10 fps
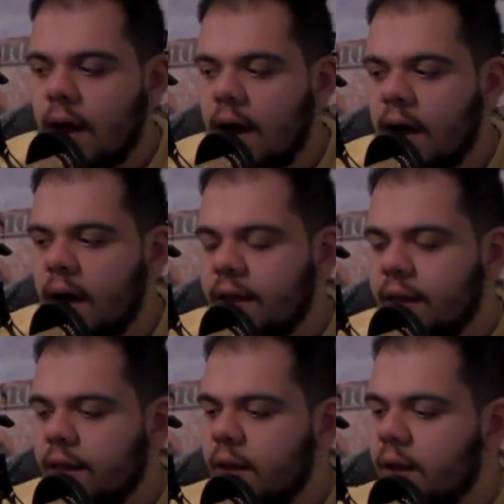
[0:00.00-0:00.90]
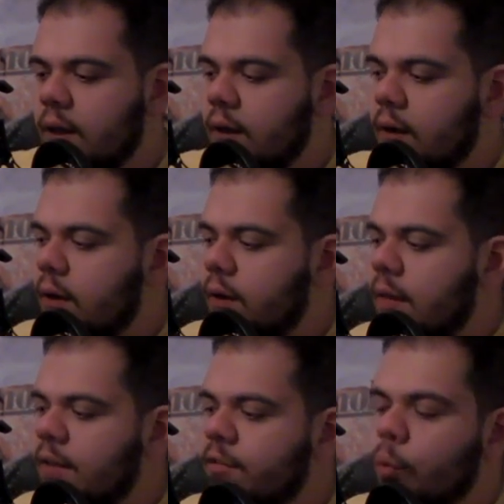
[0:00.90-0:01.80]
I think
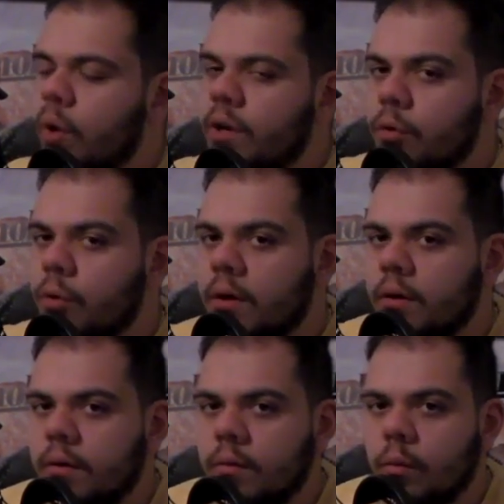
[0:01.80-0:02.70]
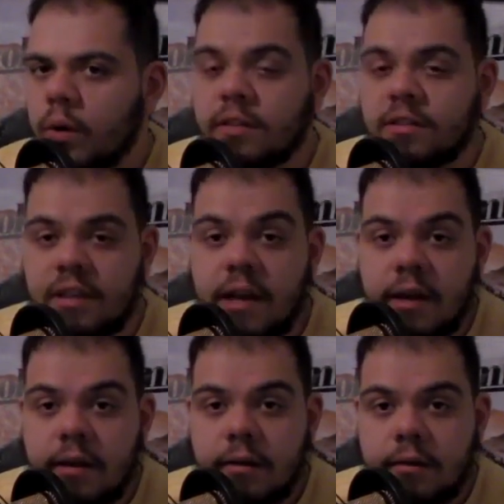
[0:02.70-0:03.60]
that's the way to do it. We're going to
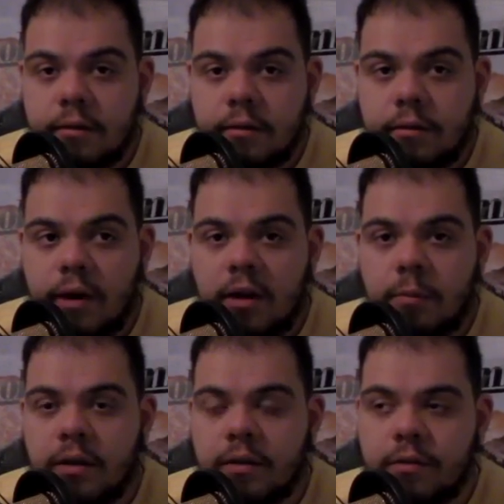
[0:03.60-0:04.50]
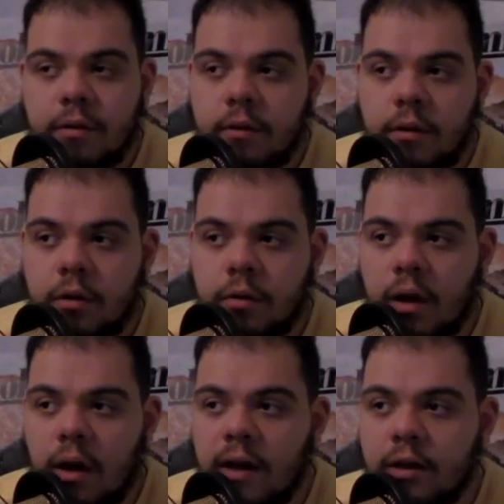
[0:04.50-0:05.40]
see, right? Because, the
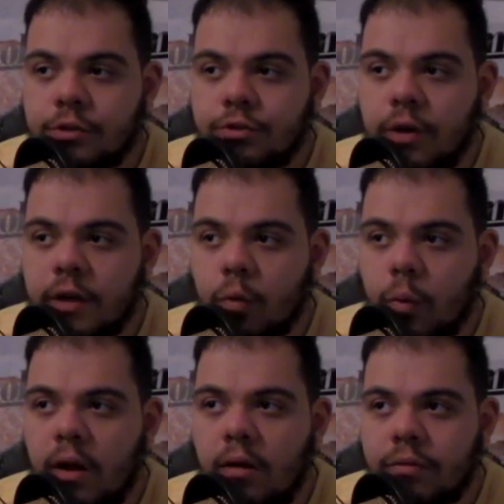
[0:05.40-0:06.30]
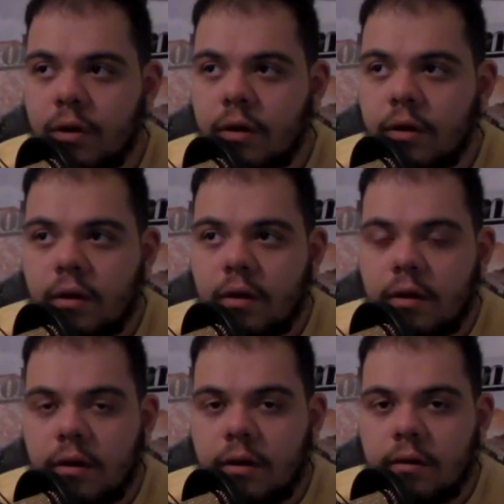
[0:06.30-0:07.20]
clock could strike 12
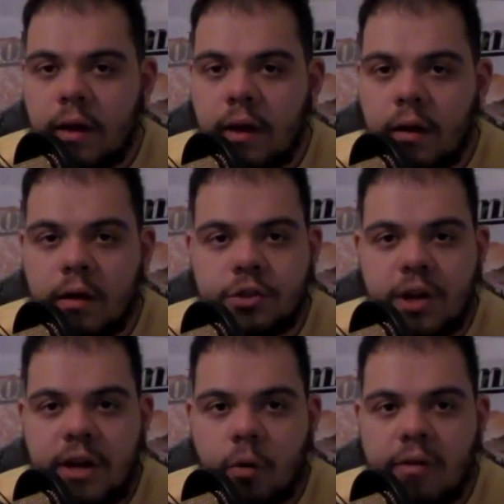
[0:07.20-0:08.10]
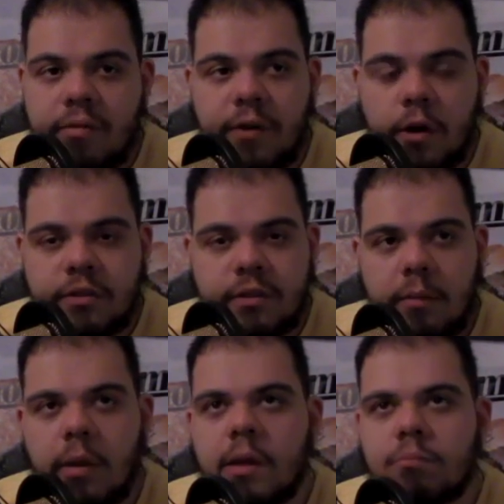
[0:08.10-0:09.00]
on January 1st, and
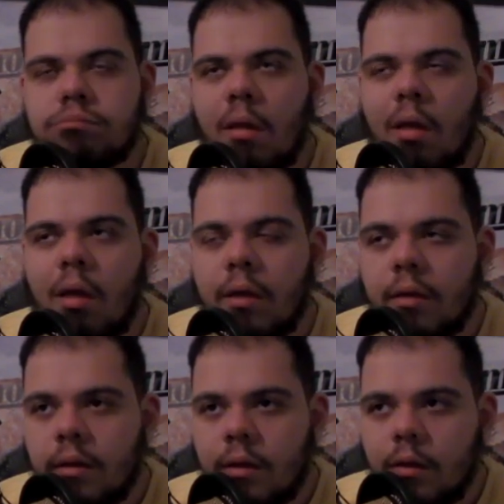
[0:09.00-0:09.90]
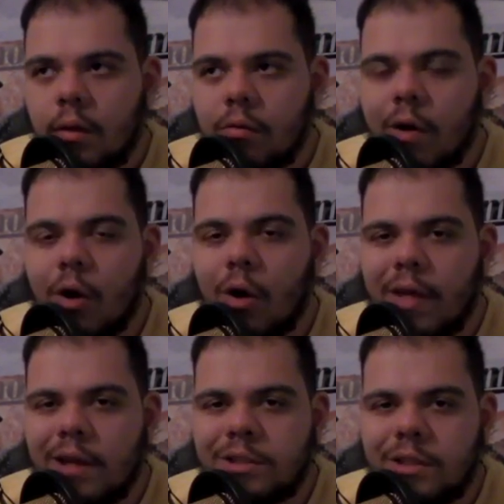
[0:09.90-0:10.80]
I'm like, bleh, fuck all
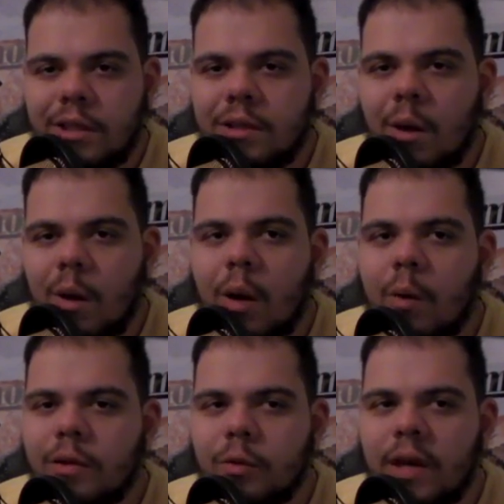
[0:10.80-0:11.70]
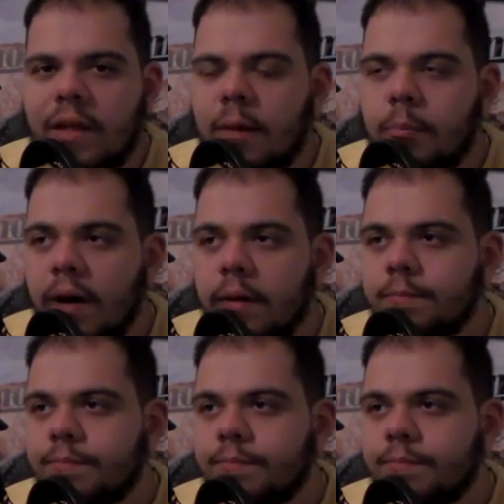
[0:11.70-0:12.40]
that shit, I don't want to do any of that. But